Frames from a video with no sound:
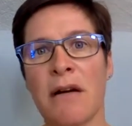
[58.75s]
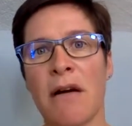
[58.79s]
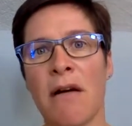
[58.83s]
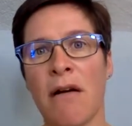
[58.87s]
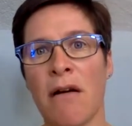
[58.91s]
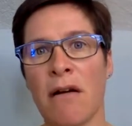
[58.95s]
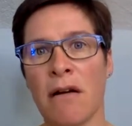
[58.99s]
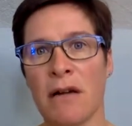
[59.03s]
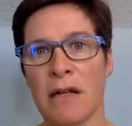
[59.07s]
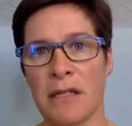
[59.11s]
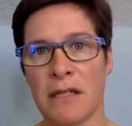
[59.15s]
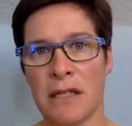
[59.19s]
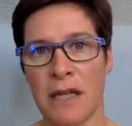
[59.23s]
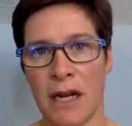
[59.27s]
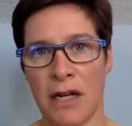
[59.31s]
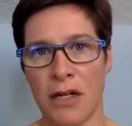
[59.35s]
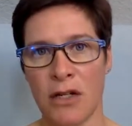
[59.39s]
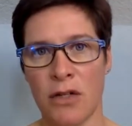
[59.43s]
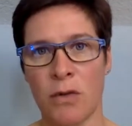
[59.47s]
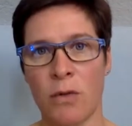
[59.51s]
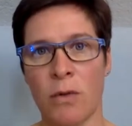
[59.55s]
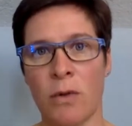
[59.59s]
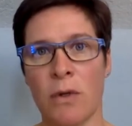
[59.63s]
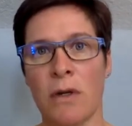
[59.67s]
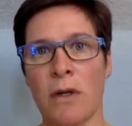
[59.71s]

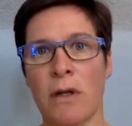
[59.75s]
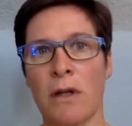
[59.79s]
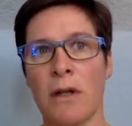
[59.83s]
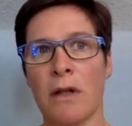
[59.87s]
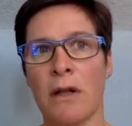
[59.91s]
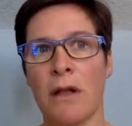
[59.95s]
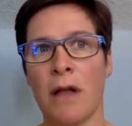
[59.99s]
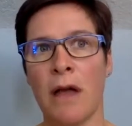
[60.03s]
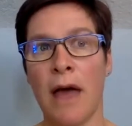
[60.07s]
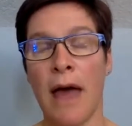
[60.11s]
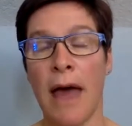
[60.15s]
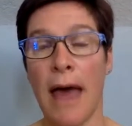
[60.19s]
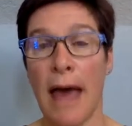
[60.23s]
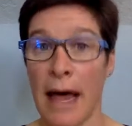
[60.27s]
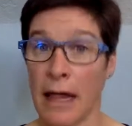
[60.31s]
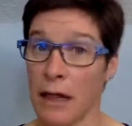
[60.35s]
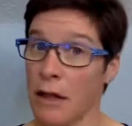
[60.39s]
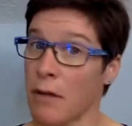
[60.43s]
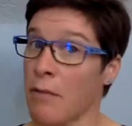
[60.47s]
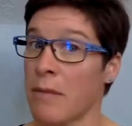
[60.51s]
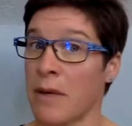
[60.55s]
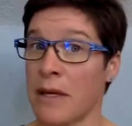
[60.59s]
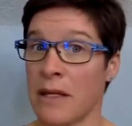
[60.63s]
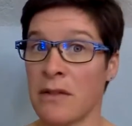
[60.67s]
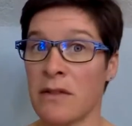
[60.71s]
architectural
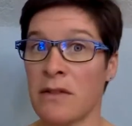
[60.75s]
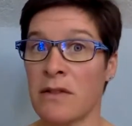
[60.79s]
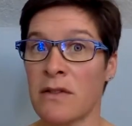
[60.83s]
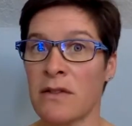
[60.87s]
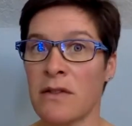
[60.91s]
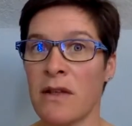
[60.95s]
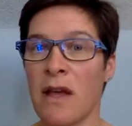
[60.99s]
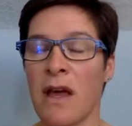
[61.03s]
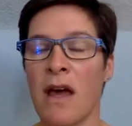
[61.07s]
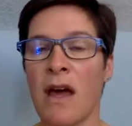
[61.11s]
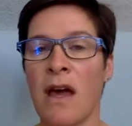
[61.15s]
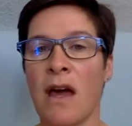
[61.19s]
elements